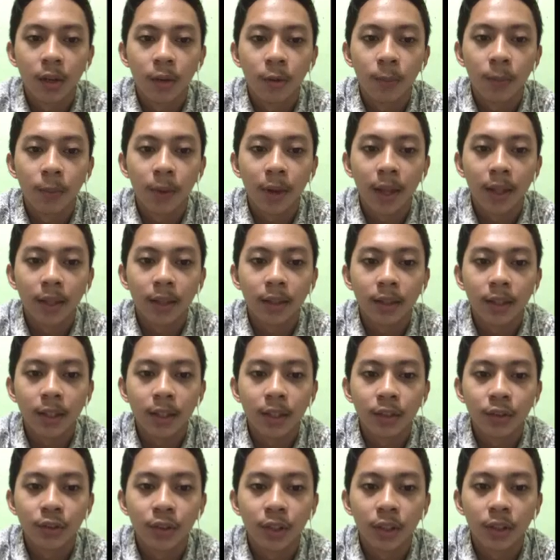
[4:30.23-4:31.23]
planting
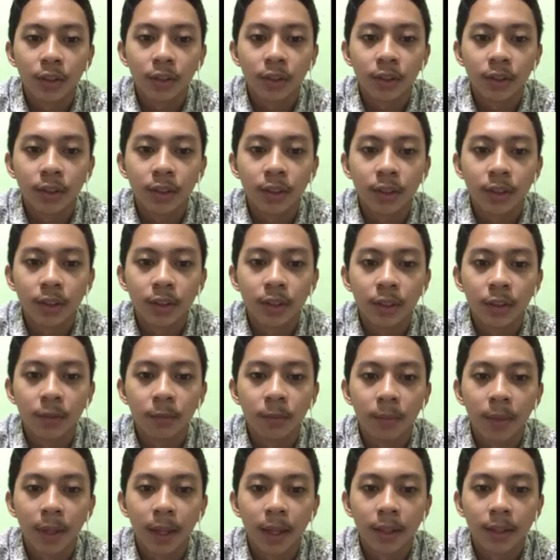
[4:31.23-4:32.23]
drought-resistant
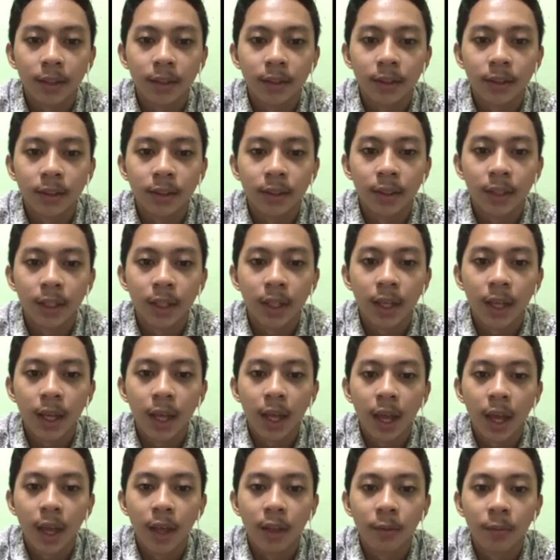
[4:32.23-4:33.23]
plants,
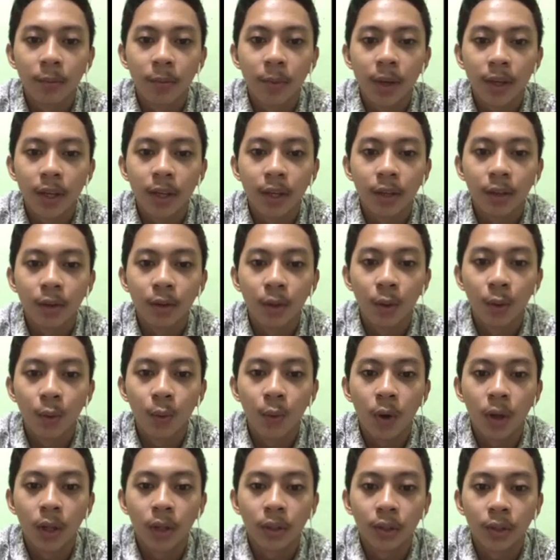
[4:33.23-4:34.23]
and buying low
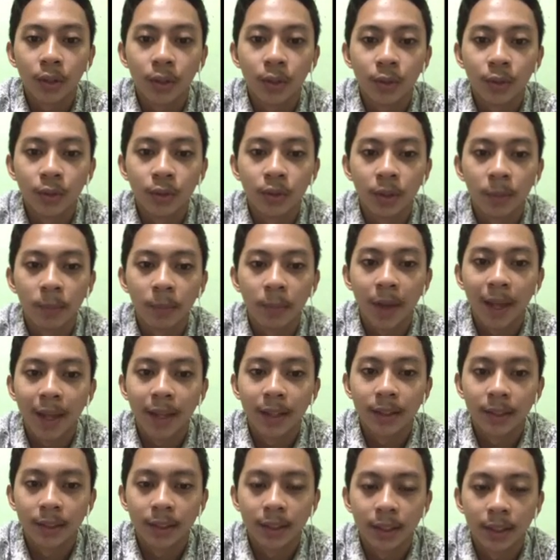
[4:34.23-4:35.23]
water use
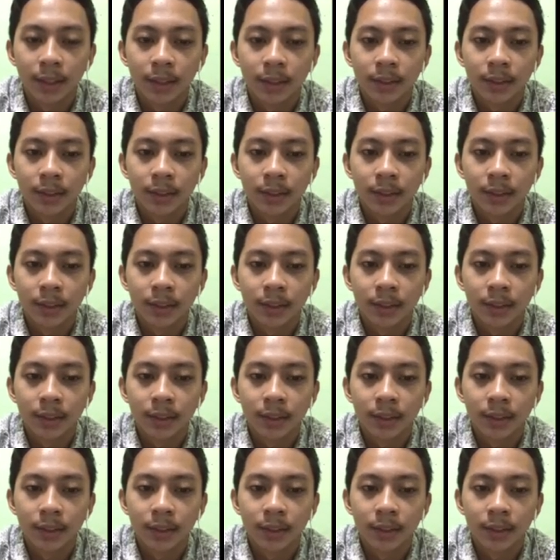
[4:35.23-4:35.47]
appliances.